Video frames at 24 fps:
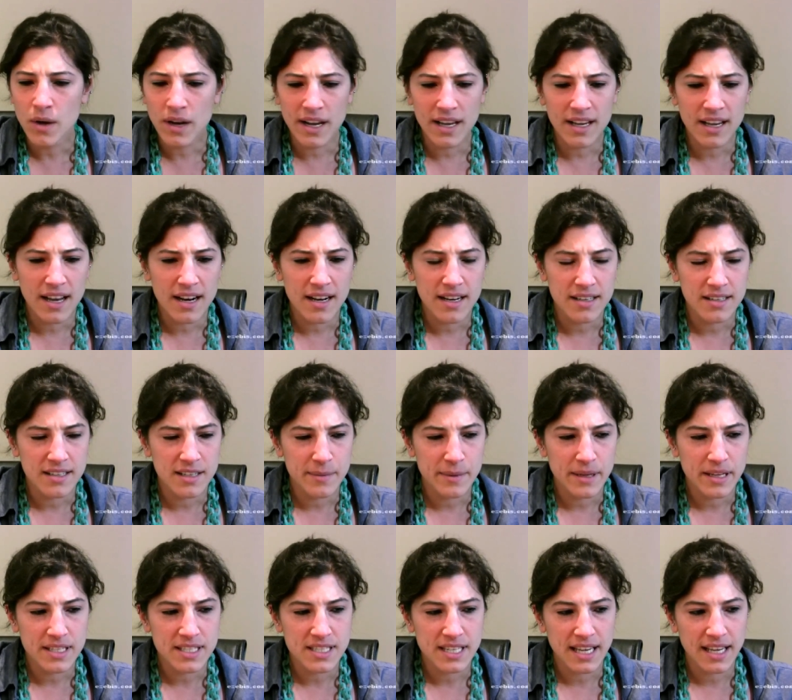I got an
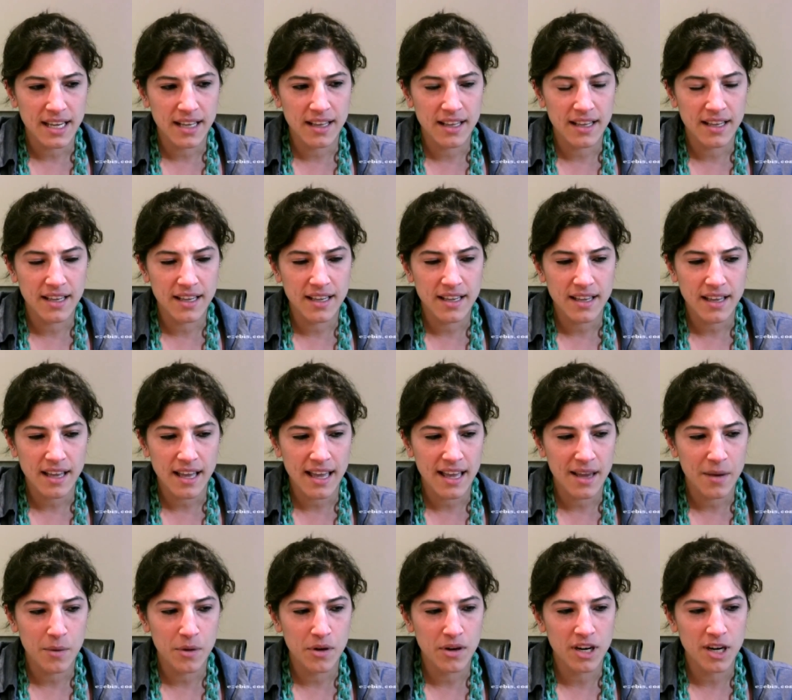email saying like,
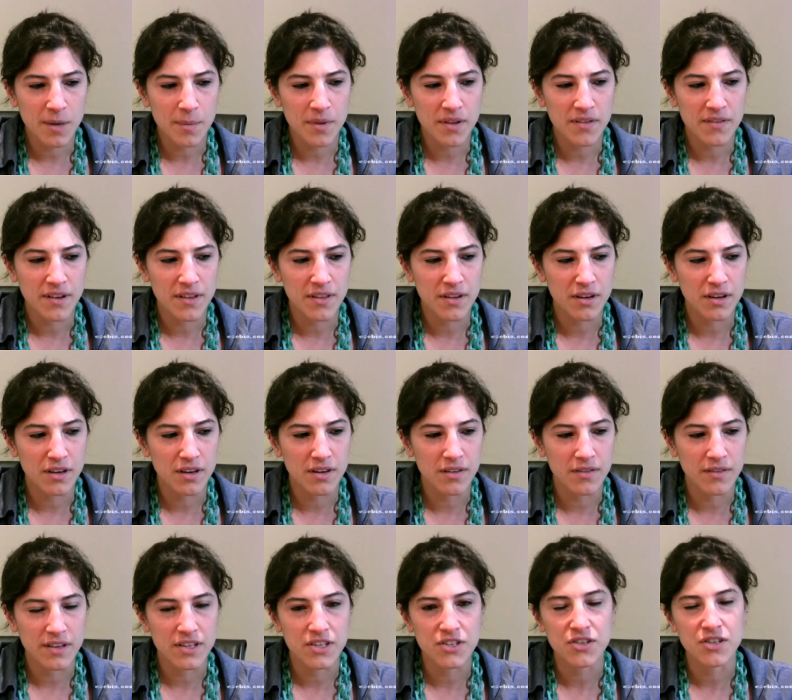hey, we're a couple of other
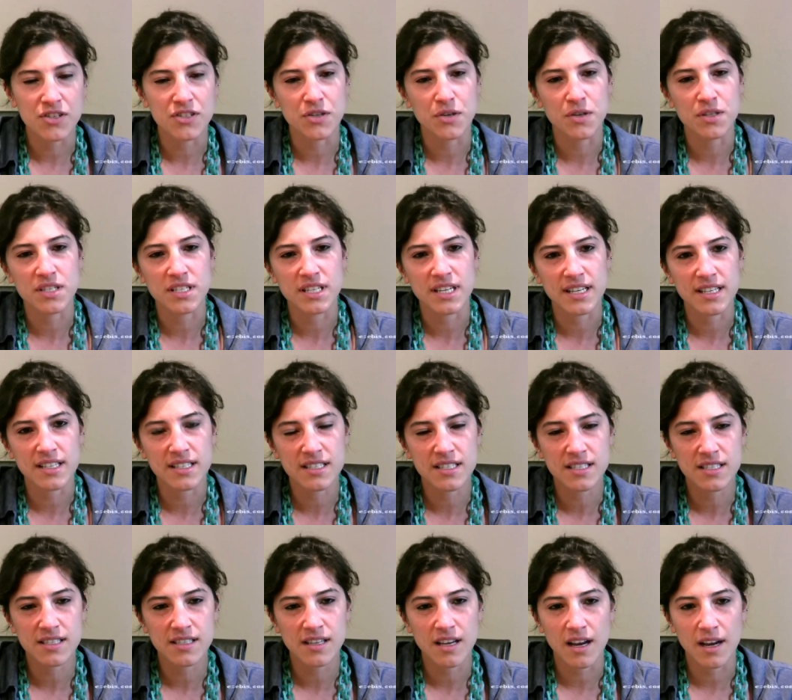venture
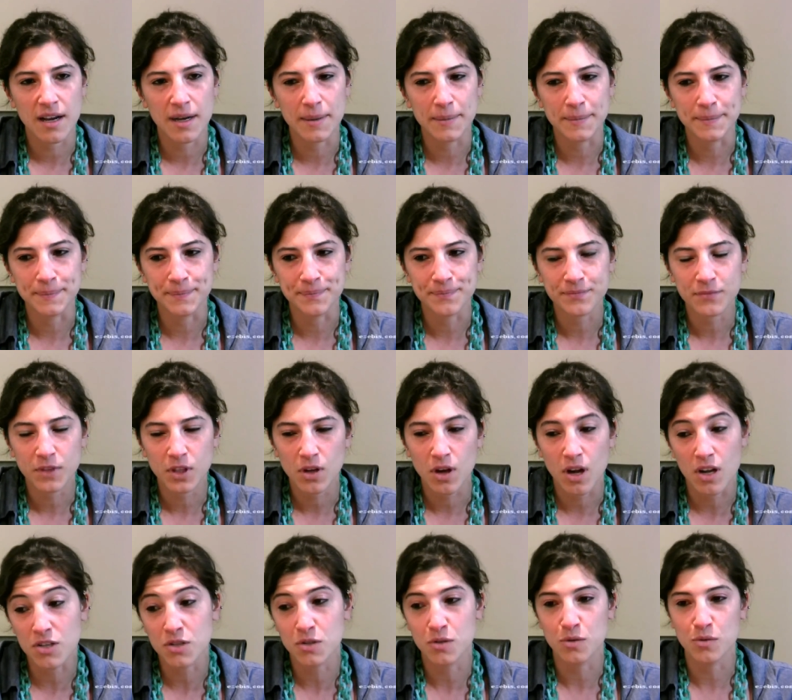associates,
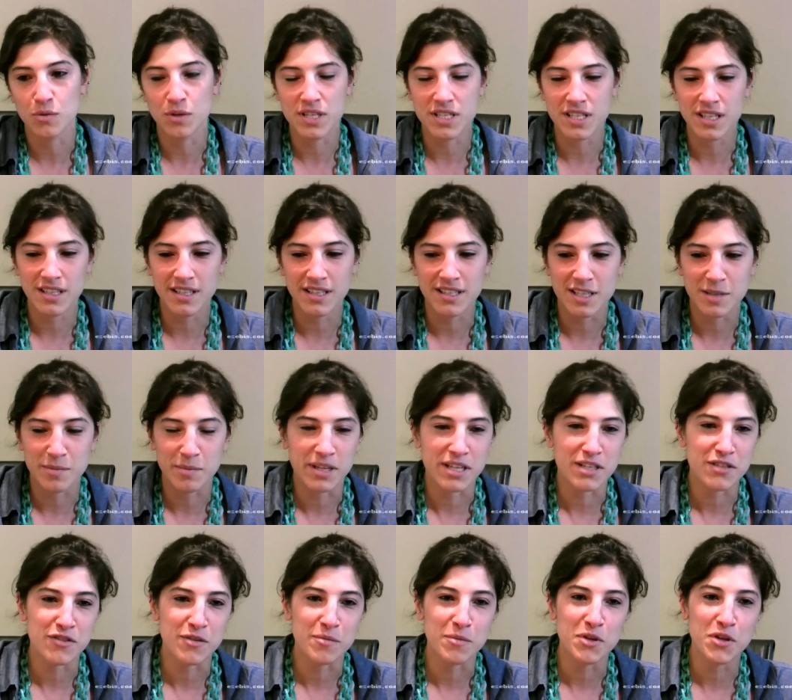also recently
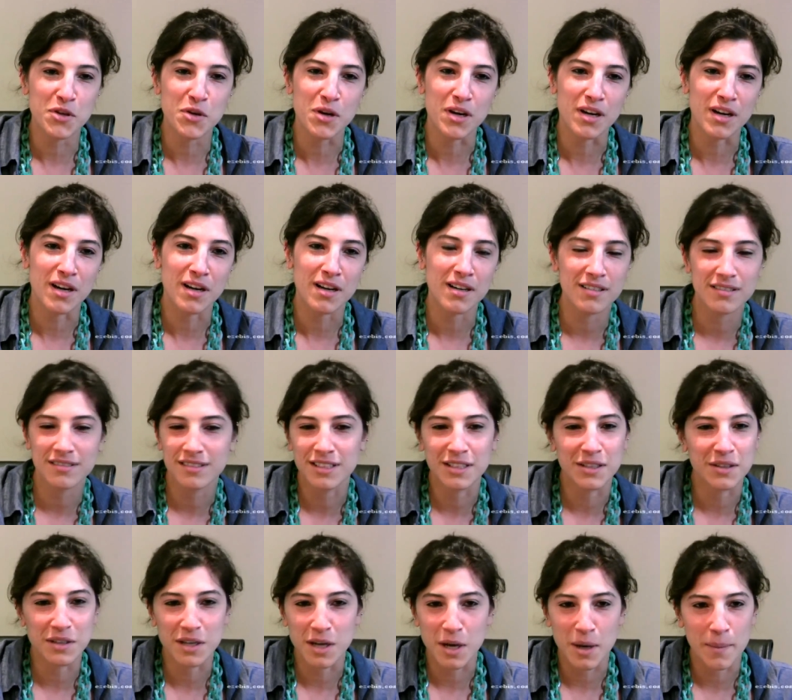displaced from New York.
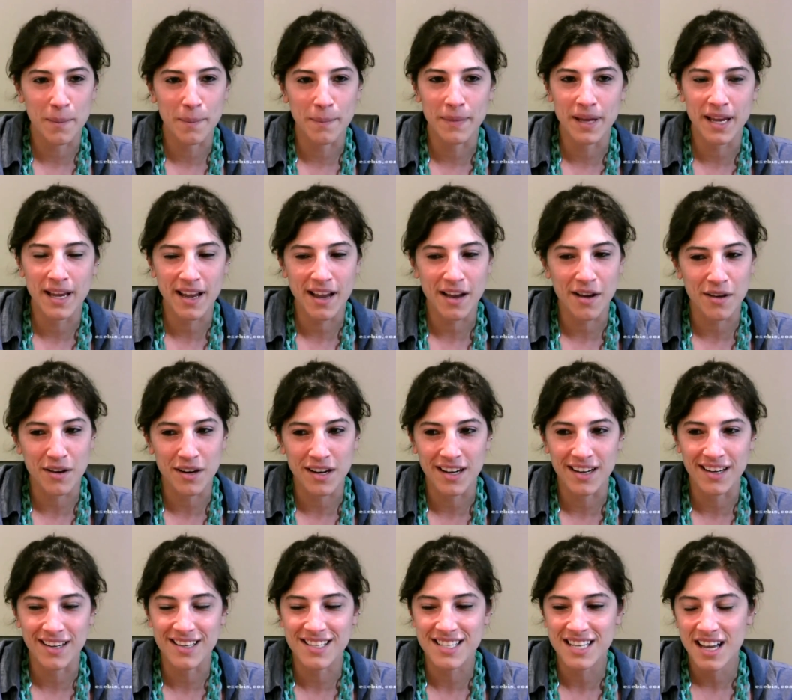Come hang out,
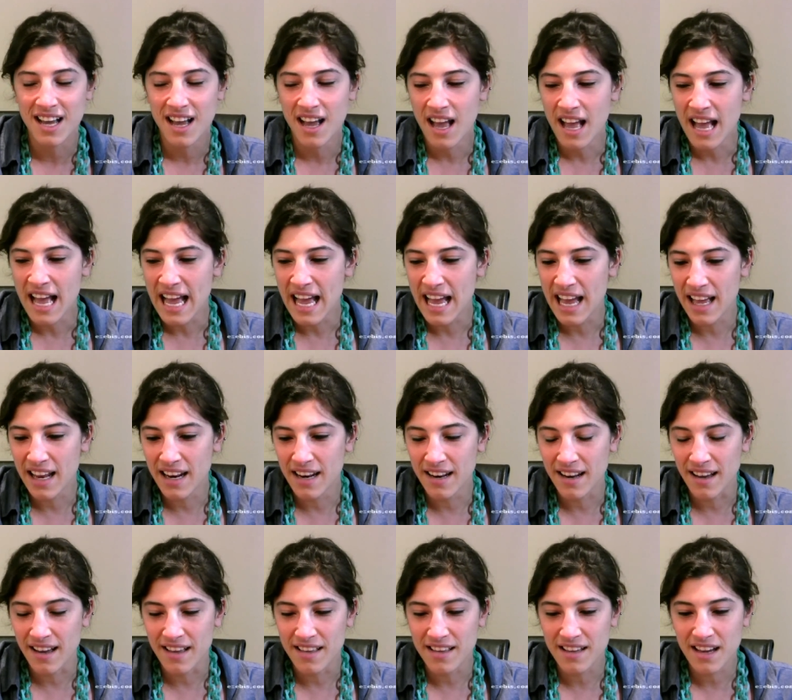and
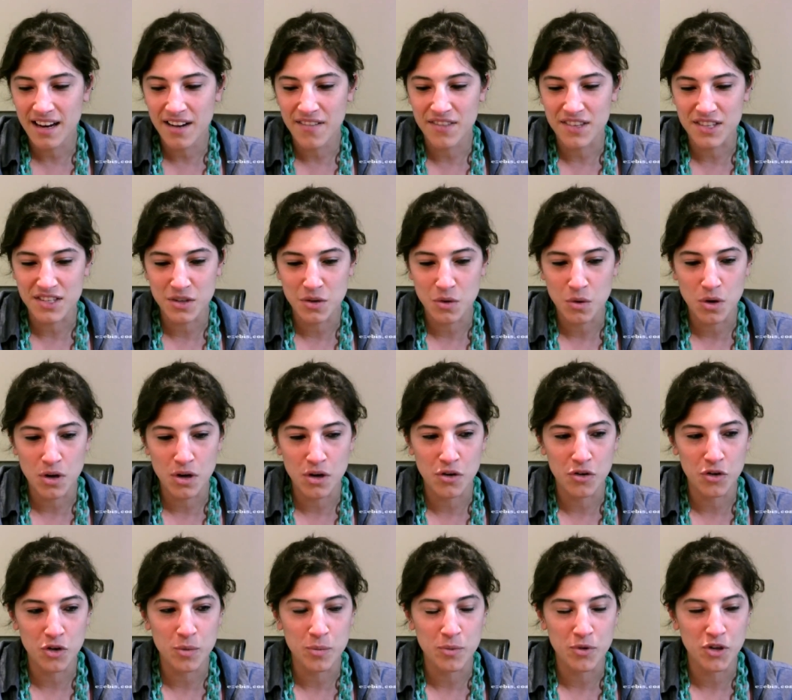kind of this core
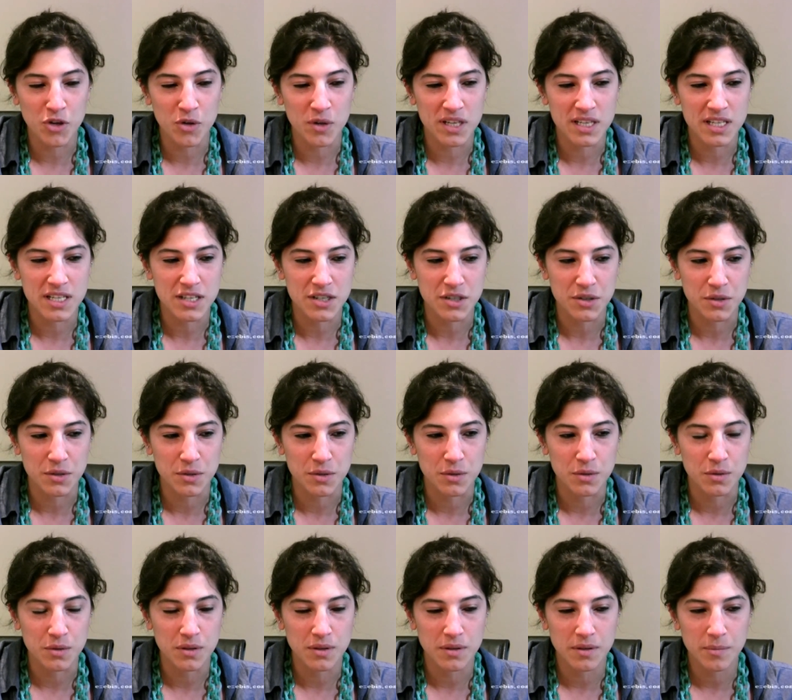group grew
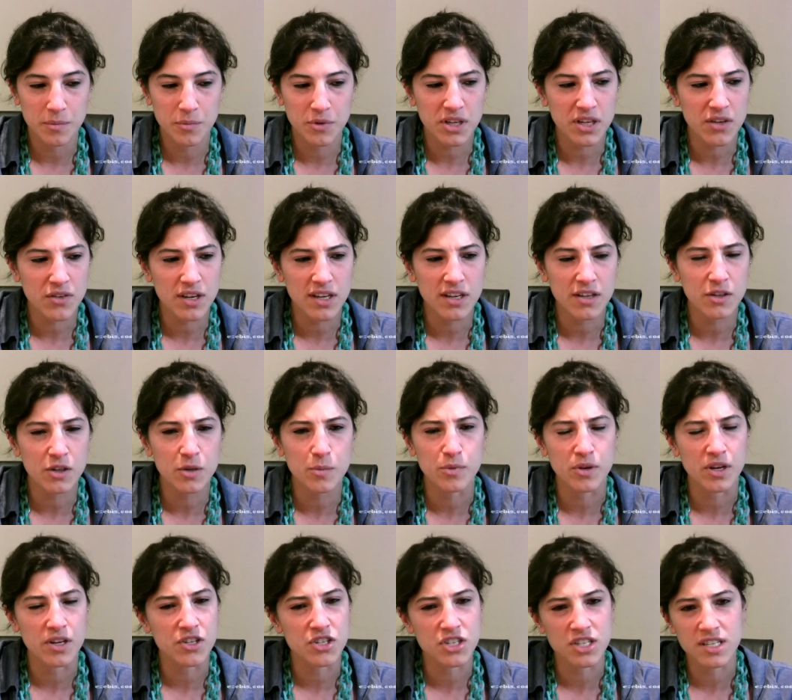into pretty regular
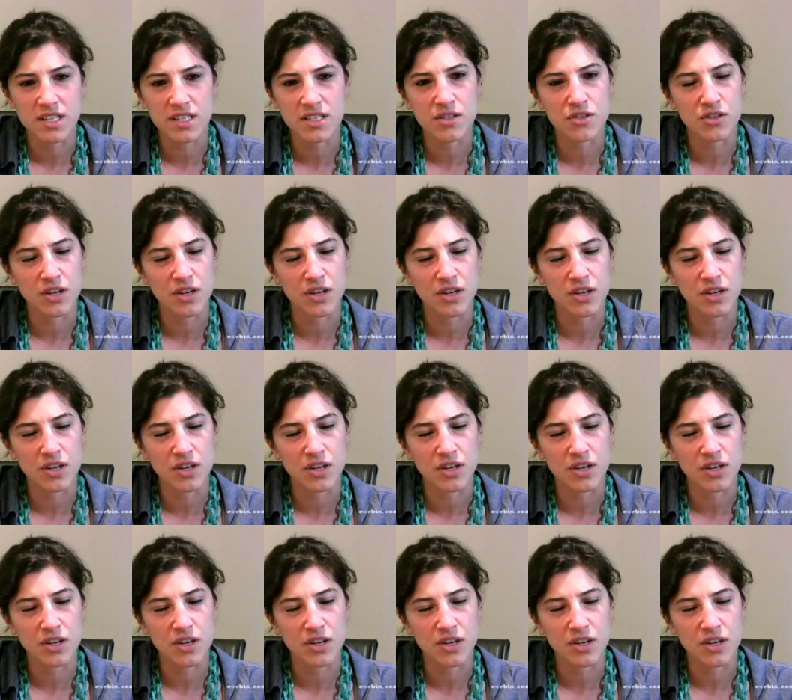brunches,